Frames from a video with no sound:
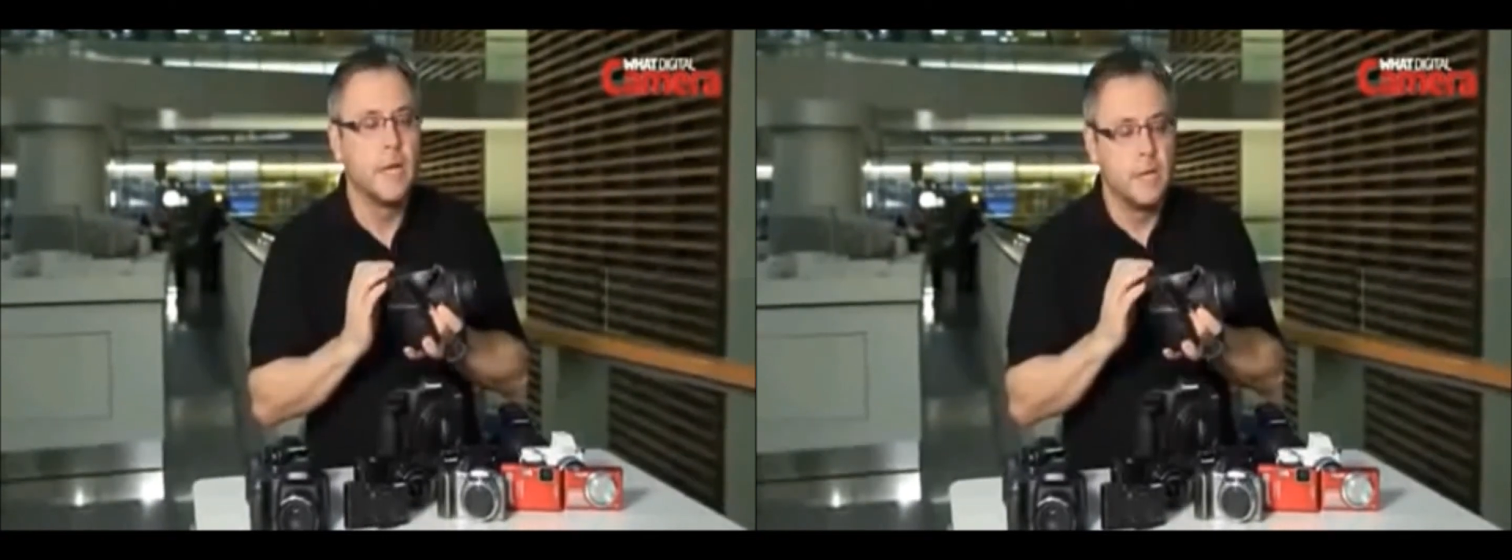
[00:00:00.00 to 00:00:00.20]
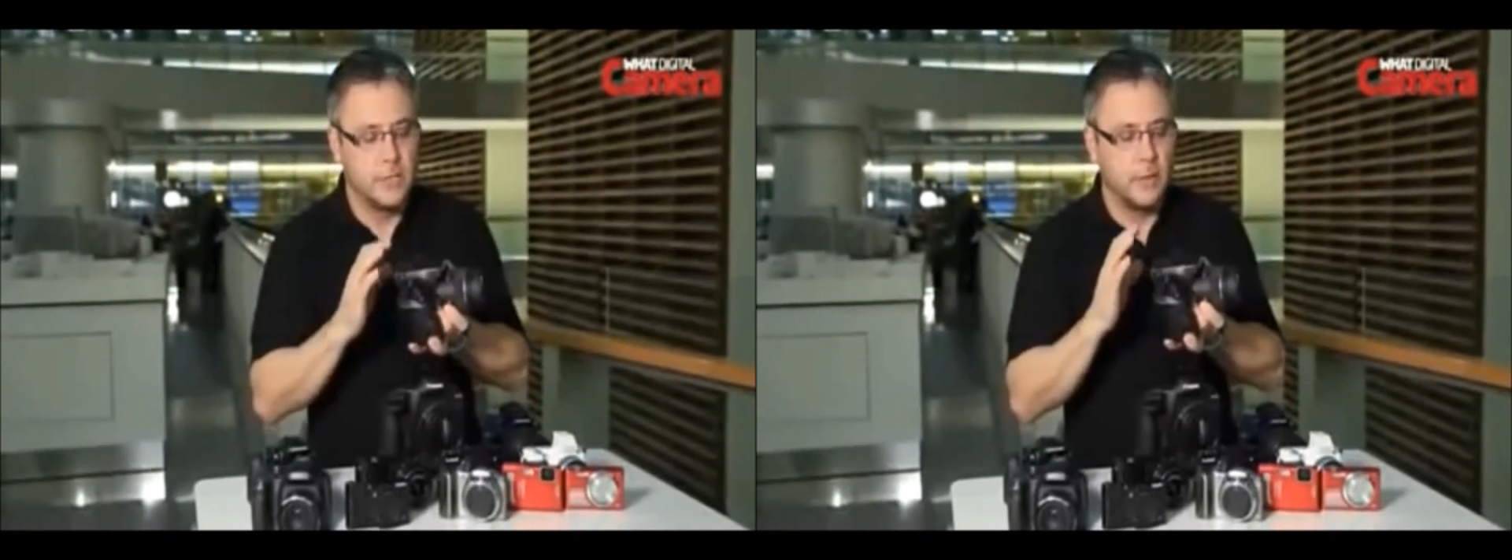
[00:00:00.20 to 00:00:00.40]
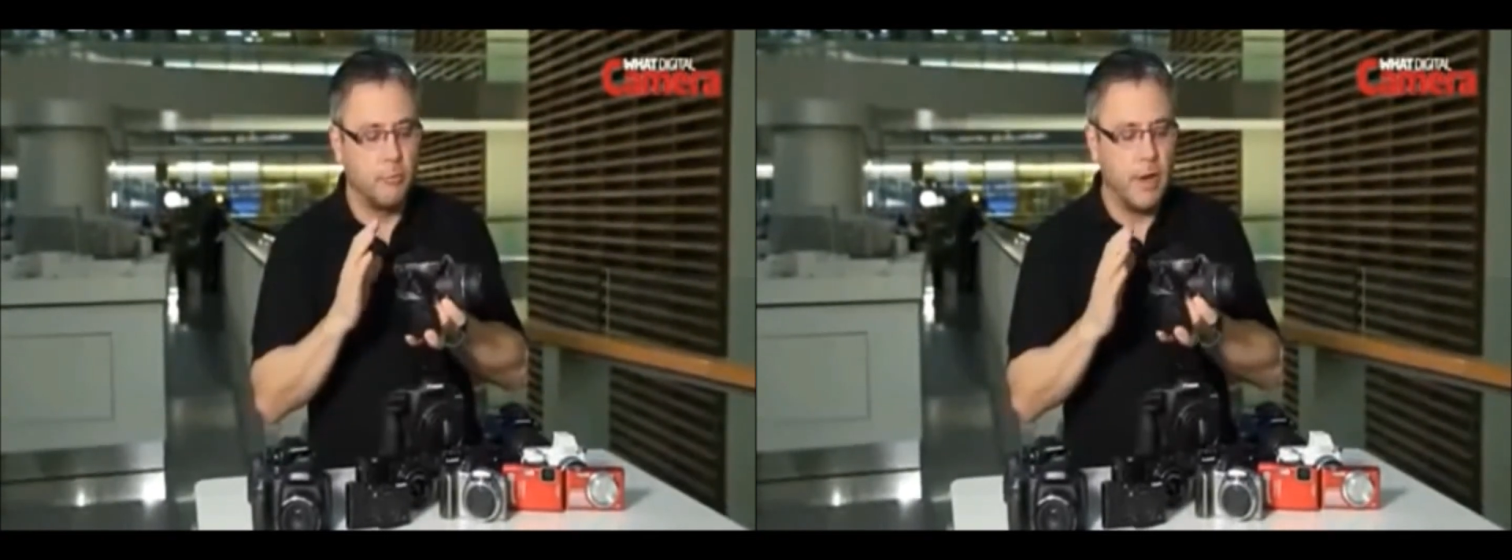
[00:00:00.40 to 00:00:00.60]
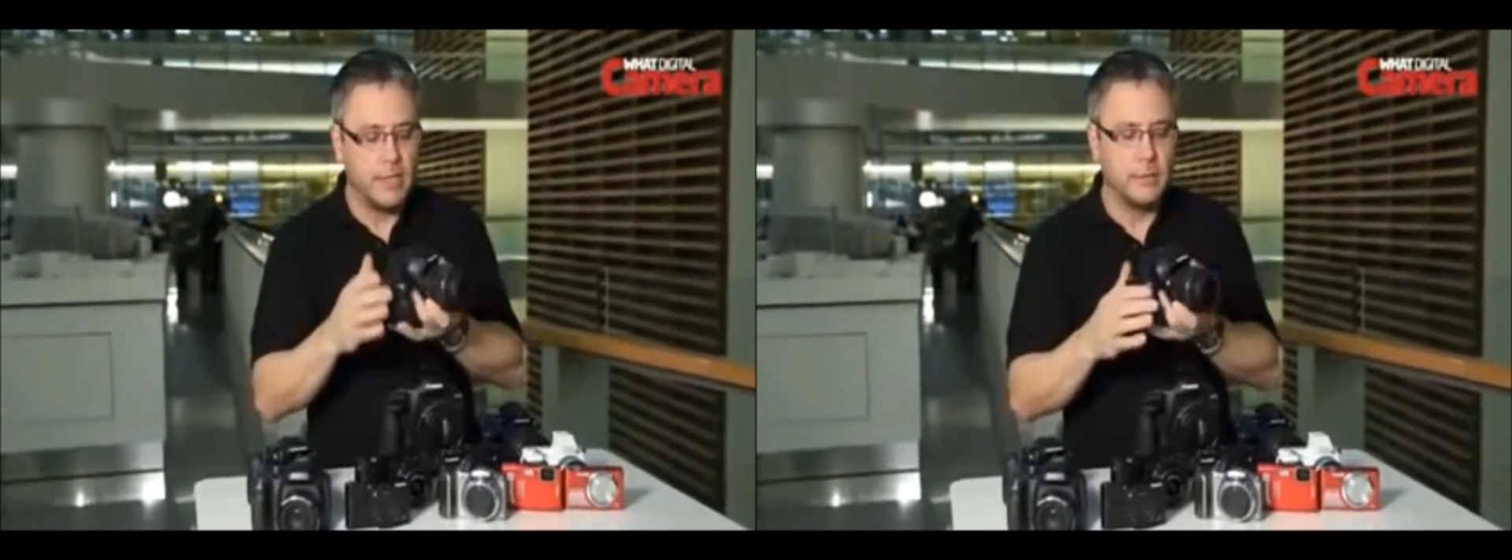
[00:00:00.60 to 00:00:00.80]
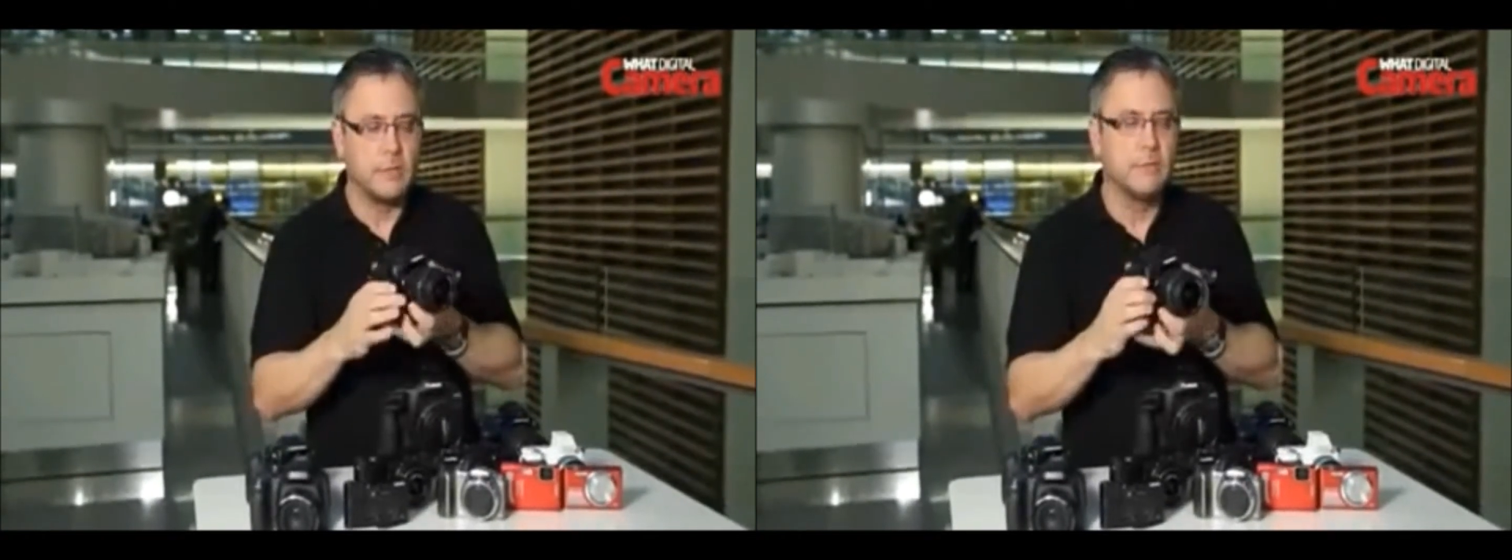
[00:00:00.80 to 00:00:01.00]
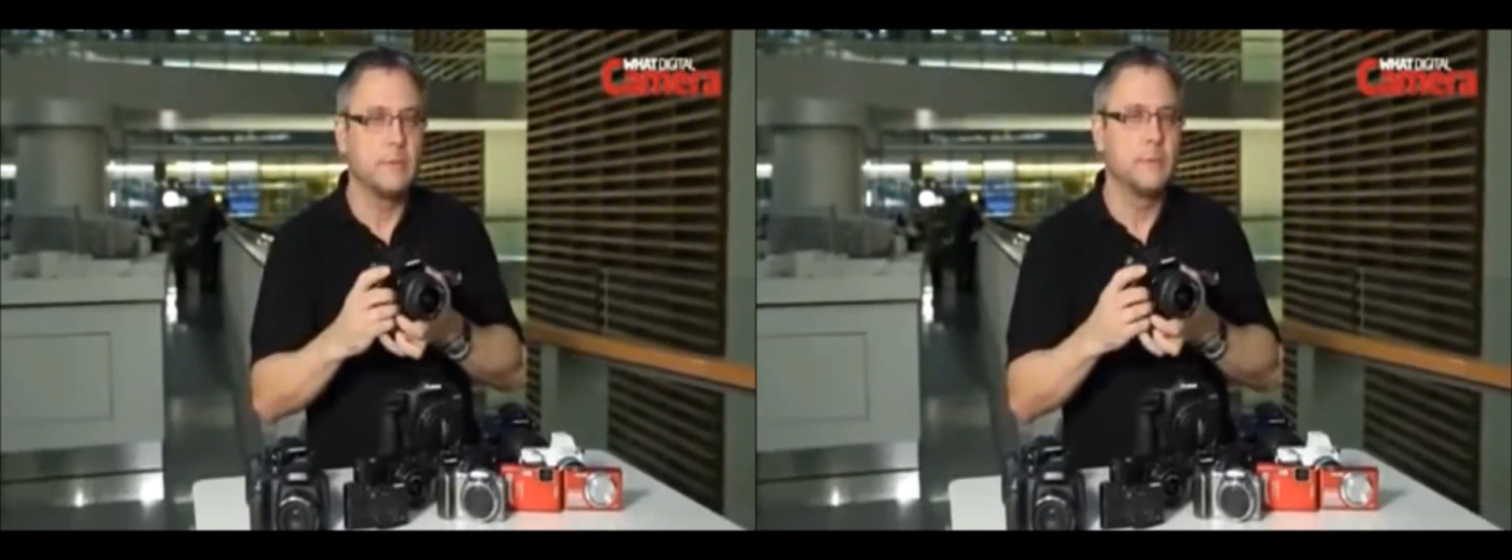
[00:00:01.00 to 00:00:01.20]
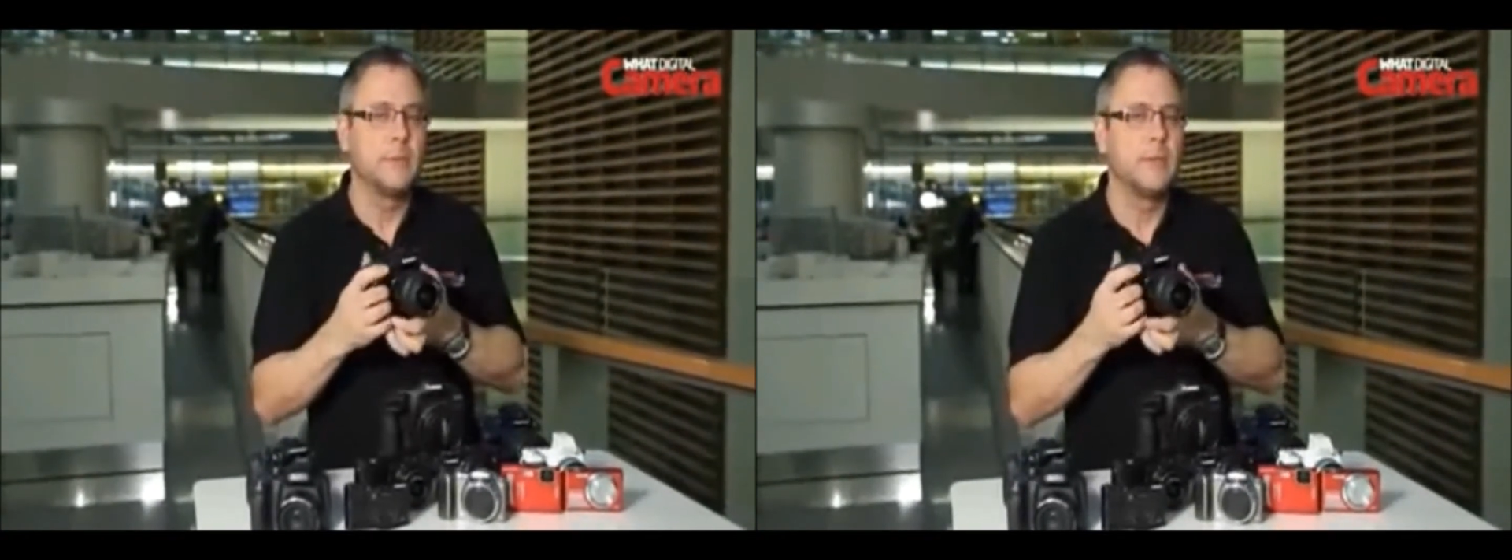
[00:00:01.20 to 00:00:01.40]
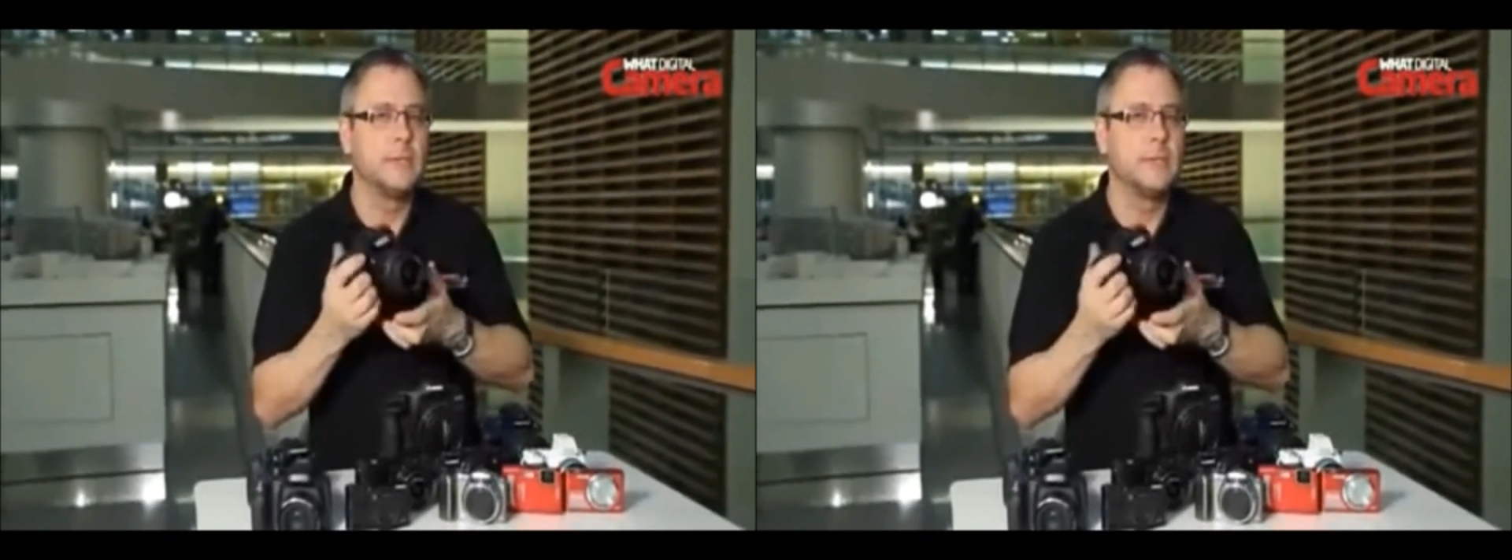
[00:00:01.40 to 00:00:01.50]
So the practical difference between a